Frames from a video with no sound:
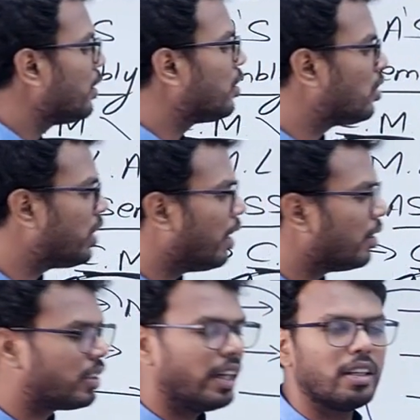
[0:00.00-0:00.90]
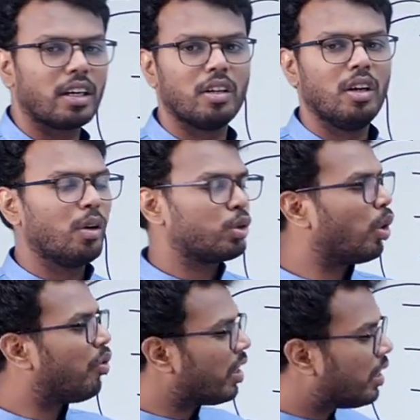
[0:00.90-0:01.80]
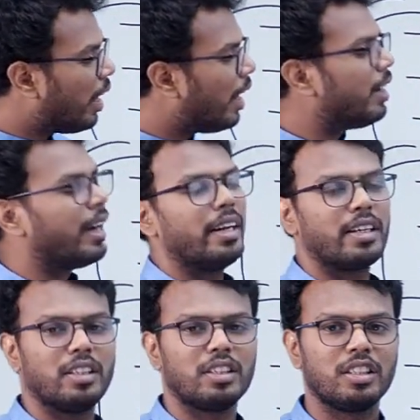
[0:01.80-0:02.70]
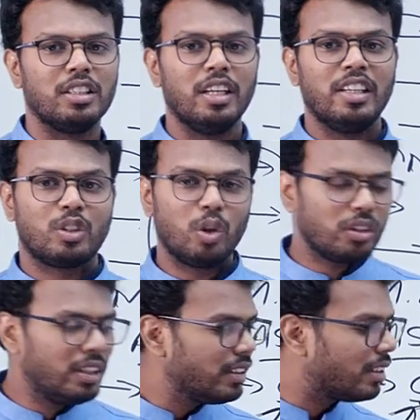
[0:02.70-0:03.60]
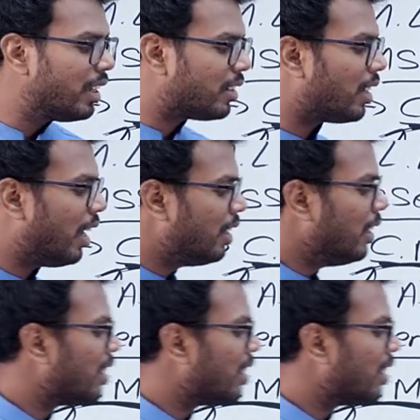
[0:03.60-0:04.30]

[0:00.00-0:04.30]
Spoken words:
state center. So for the entire country. So this is the